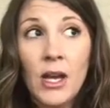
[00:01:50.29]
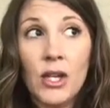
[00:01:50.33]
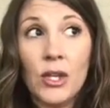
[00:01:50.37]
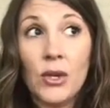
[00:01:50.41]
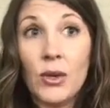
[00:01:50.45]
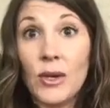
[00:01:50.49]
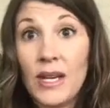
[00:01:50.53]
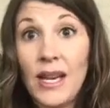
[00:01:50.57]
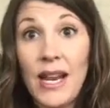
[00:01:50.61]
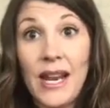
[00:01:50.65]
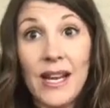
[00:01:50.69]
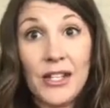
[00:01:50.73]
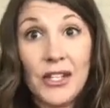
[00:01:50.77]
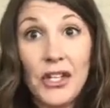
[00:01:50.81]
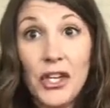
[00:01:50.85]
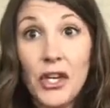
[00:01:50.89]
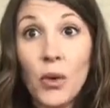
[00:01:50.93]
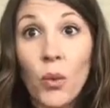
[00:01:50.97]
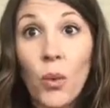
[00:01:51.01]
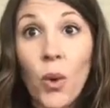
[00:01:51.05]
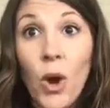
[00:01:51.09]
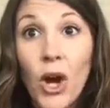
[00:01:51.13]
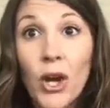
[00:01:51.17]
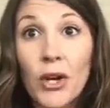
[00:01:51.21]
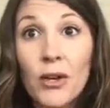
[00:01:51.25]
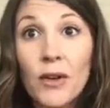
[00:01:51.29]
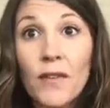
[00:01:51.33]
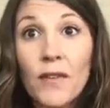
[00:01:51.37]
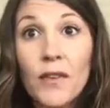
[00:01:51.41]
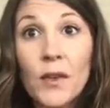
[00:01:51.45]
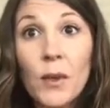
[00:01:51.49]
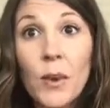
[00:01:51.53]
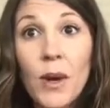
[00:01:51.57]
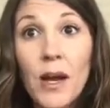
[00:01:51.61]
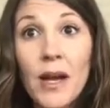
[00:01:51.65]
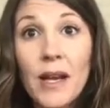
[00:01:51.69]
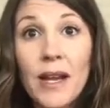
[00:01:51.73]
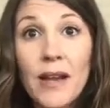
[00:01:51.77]
You can add it to your water if
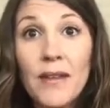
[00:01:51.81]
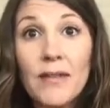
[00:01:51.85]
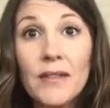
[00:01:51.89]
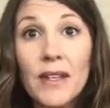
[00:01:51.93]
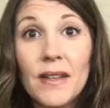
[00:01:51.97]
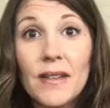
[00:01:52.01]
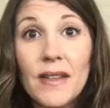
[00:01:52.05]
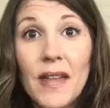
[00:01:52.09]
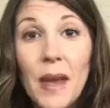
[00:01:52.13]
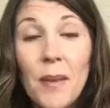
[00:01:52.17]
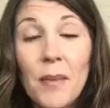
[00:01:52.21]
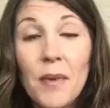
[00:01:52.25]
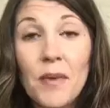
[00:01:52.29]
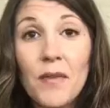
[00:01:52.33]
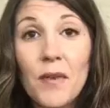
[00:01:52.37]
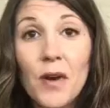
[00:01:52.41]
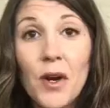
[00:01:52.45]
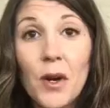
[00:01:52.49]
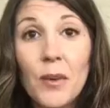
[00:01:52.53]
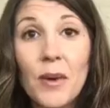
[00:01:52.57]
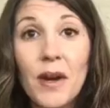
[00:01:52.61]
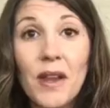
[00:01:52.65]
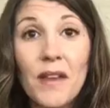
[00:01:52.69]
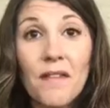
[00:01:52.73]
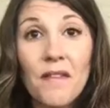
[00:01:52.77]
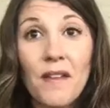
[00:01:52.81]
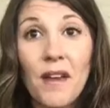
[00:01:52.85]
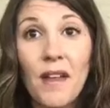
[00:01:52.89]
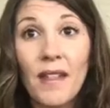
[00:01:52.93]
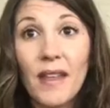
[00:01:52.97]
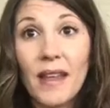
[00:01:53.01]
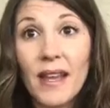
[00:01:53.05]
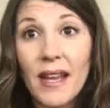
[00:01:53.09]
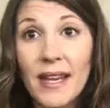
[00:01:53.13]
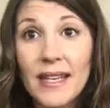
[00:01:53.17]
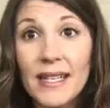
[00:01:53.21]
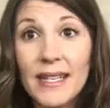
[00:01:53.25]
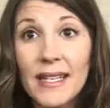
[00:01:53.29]
you want. I've done that before when I felt
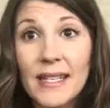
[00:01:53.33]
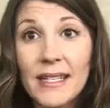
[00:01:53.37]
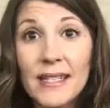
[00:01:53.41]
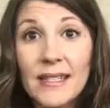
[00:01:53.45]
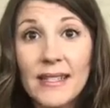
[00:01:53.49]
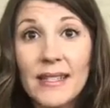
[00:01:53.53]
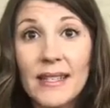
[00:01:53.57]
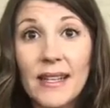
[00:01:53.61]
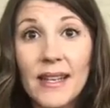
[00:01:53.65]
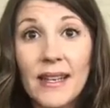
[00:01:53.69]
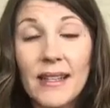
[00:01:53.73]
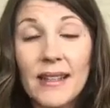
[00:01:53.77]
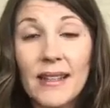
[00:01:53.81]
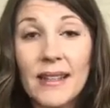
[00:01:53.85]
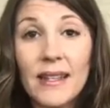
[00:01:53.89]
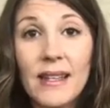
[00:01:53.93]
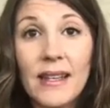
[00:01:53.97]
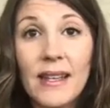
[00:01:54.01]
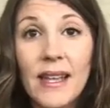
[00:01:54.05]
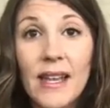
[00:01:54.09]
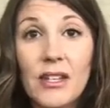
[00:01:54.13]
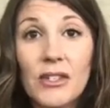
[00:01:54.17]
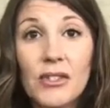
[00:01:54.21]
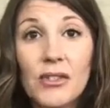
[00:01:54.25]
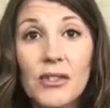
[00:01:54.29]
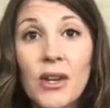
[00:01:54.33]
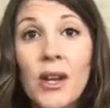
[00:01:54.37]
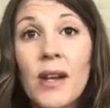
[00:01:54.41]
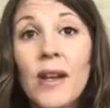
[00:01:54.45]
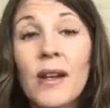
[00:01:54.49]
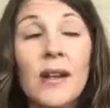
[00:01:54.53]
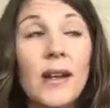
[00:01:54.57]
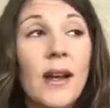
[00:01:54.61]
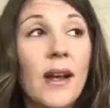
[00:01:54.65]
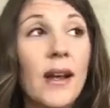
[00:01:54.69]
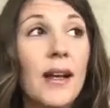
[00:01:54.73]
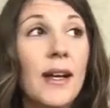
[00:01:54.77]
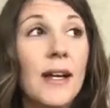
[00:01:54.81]
like I needed a little extra.
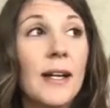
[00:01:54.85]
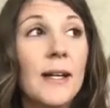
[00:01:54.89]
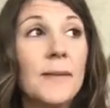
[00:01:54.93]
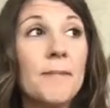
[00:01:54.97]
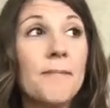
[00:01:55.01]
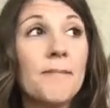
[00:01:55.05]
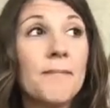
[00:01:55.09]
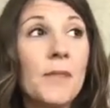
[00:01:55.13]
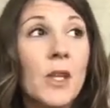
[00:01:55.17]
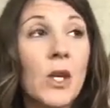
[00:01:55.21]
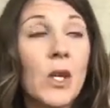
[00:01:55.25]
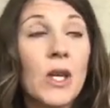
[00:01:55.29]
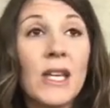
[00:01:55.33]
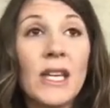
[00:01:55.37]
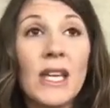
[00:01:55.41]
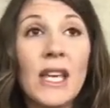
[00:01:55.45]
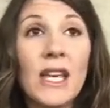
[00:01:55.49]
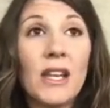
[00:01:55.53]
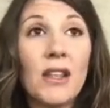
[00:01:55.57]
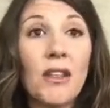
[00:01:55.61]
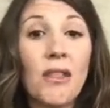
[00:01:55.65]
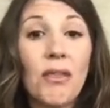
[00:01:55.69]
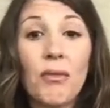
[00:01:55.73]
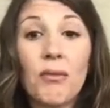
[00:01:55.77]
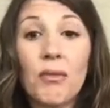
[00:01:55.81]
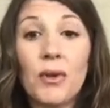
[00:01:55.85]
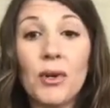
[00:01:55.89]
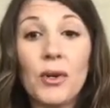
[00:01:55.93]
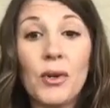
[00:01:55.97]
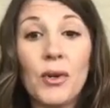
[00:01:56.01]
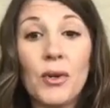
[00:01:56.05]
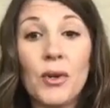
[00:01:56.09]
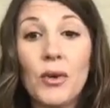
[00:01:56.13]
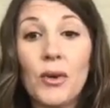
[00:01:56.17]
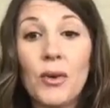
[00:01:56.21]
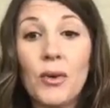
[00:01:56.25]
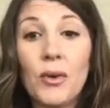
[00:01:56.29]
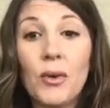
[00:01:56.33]
You can get it
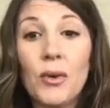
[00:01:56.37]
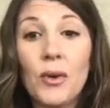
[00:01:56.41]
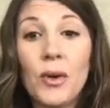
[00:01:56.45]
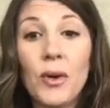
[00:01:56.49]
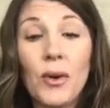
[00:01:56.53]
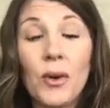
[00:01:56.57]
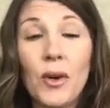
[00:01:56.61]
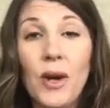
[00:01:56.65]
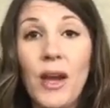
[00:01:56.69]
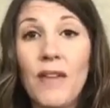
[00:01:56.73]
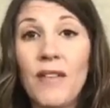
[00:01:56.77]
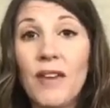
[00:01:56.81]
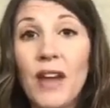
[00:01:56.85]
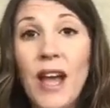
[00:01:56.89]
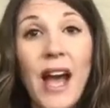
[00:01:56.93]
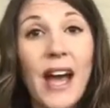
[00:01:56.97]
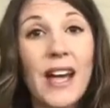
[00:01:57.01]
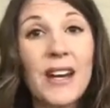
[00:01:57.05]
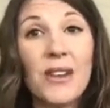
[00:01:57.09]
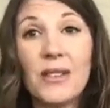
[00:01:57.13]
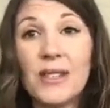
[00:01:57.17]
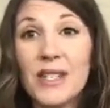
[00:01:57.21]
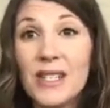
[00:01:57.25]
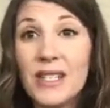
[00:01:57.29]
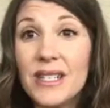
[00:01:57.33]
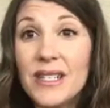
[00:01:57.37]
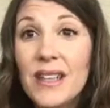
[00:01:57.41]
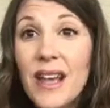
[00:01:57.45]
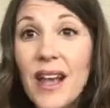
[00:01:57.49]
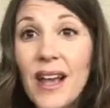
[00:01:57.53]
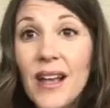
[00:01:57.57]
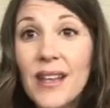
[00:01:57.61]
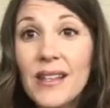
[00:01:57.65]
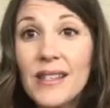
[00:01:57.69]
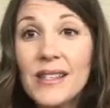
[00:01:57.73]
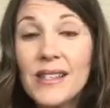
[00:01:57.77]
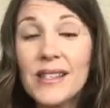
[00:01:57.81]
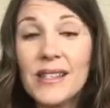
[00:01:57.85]
through avocados and
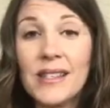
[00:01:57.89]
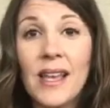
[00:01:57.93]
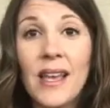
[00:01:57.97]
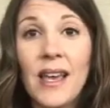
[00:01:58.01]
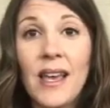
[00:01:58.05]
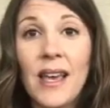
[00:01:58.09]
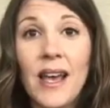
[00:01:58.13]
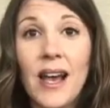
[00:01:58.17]
nuts.